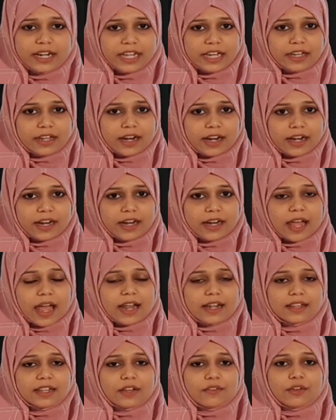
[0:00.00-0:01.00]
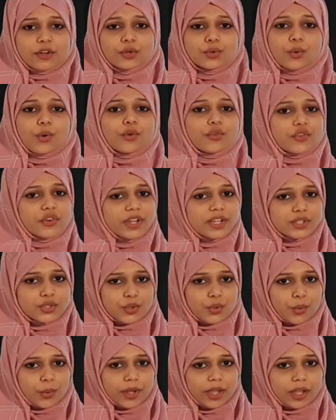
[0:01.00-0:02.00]
degraded and there were no trees
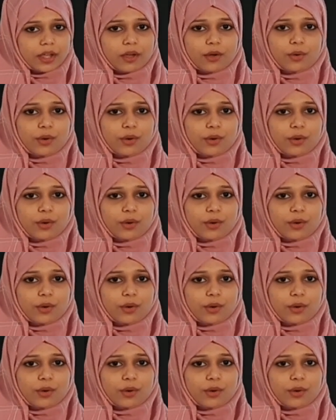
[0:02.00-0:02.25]
growing.